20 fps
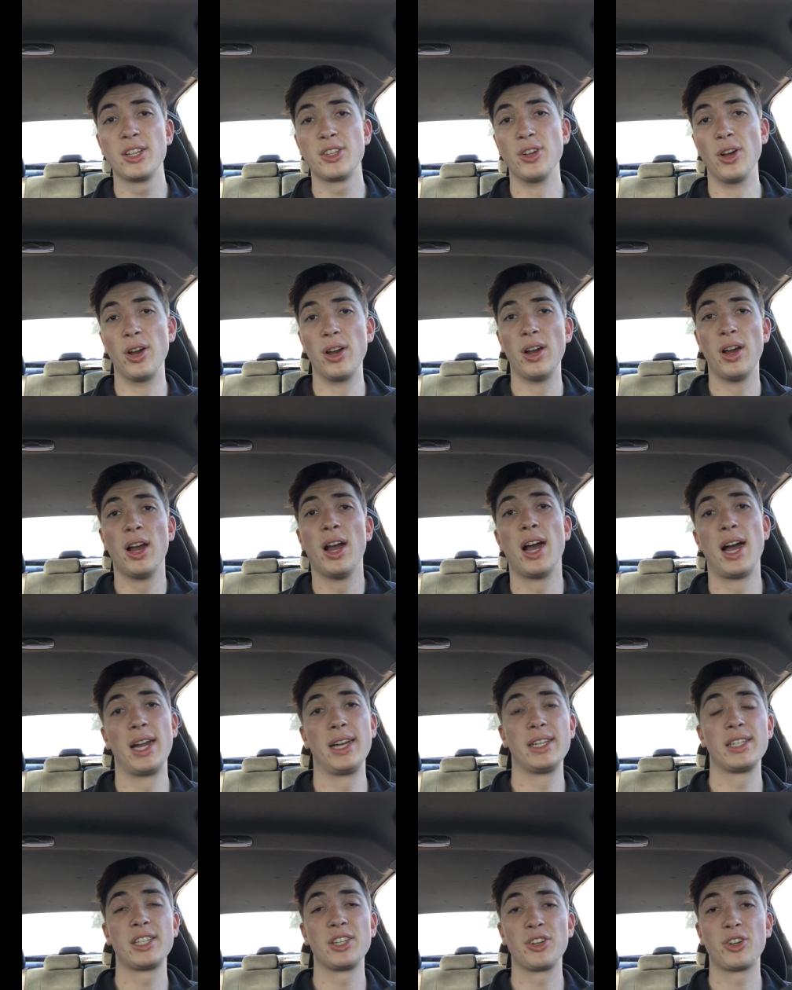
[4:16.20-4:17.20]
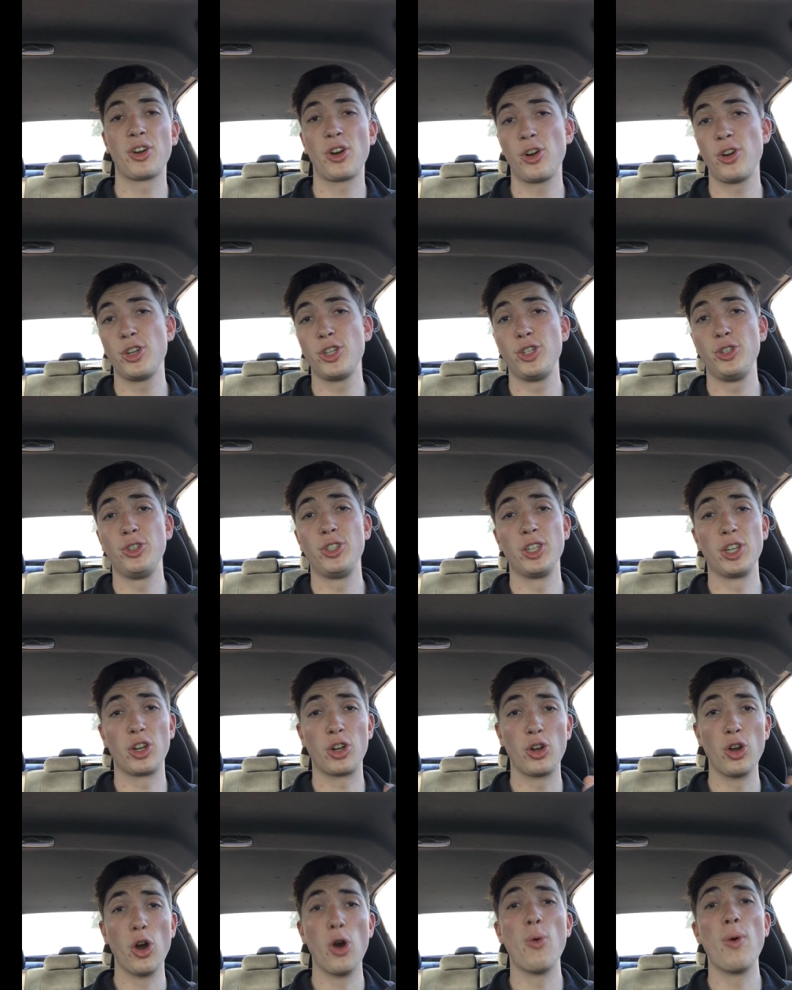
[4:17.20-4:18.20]
so I just encourage you to
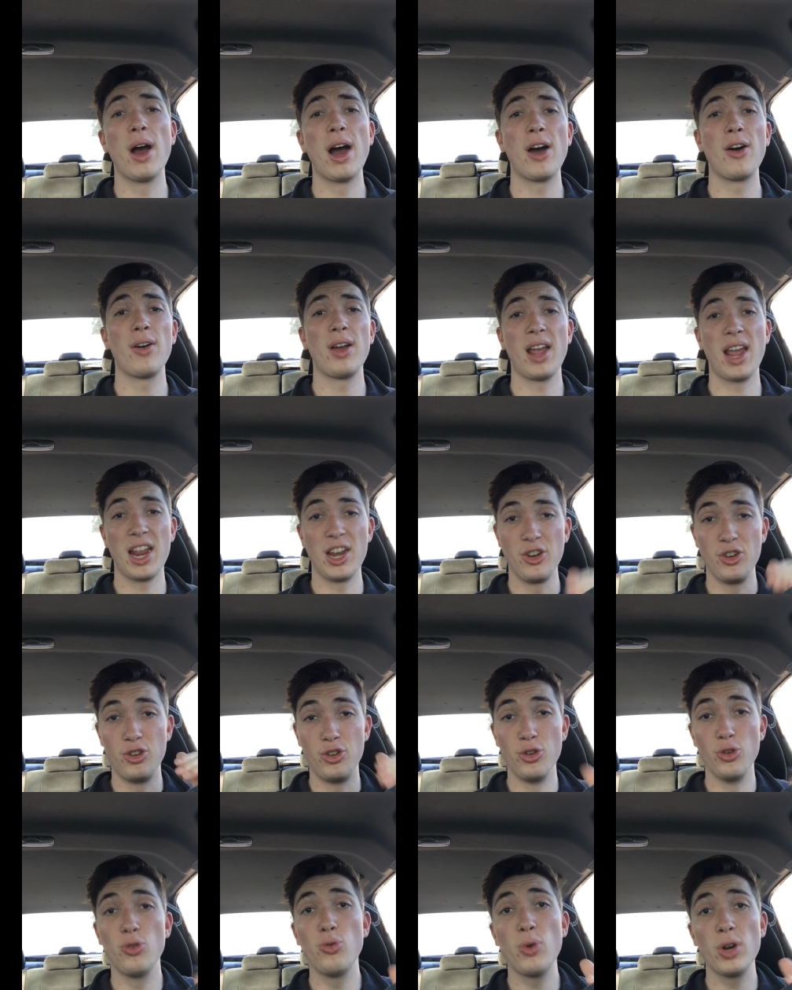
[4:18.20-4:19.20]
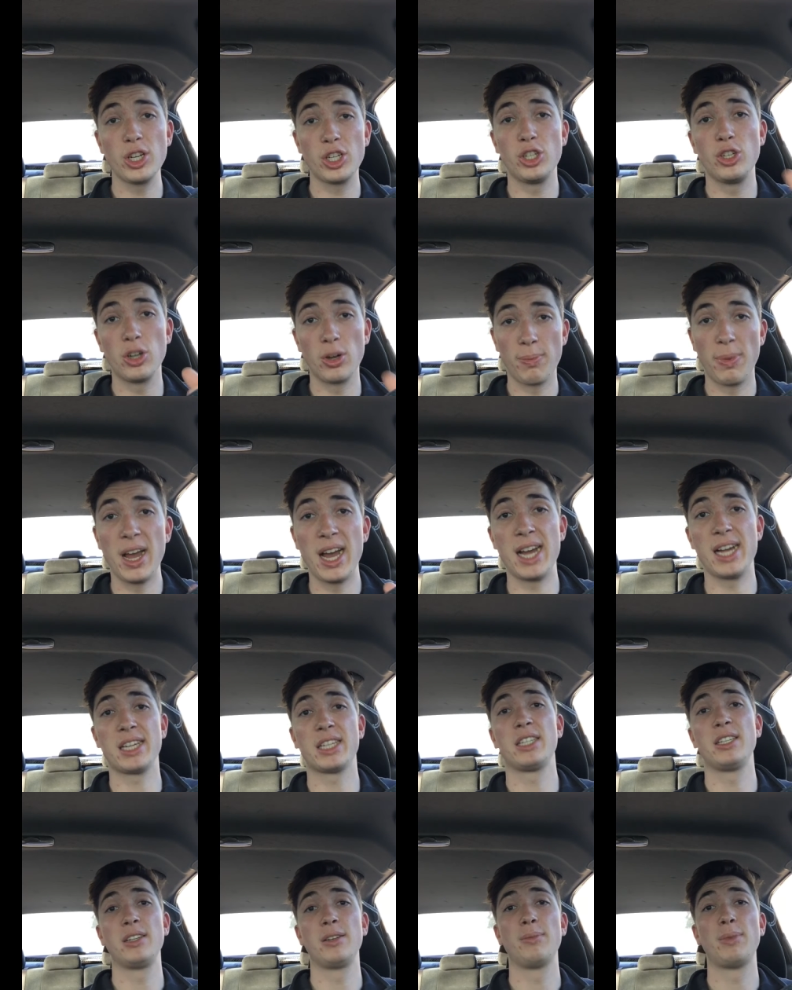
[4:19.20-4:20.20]
go out and do what you're
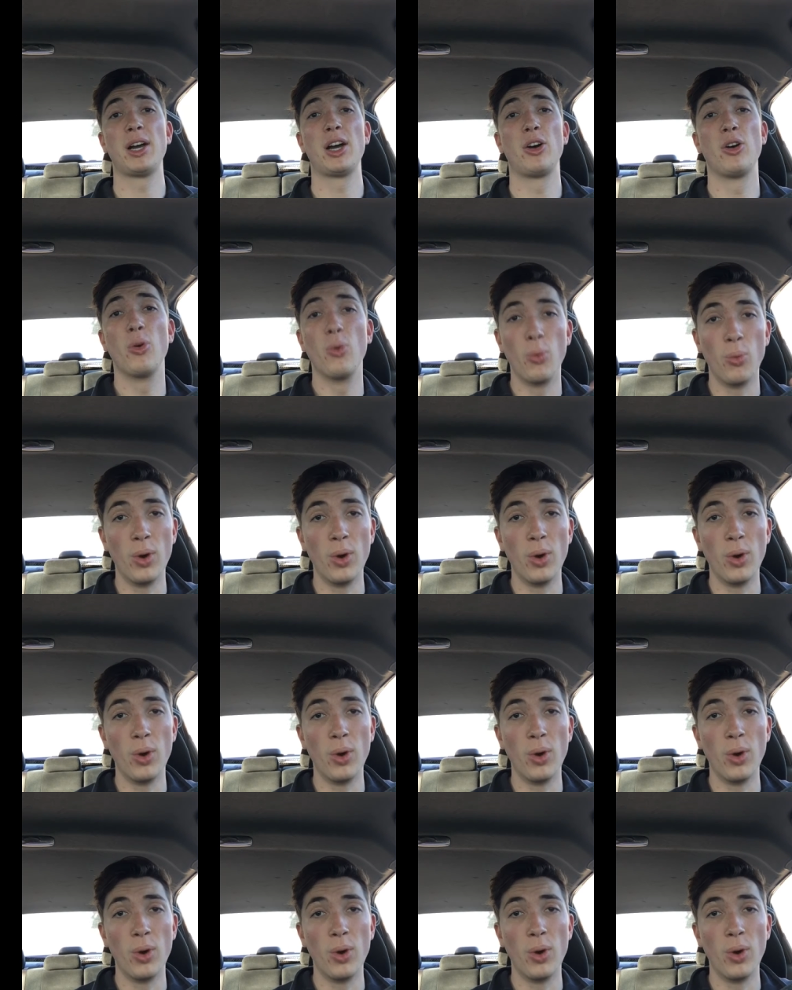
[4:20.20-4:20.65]
passionate about.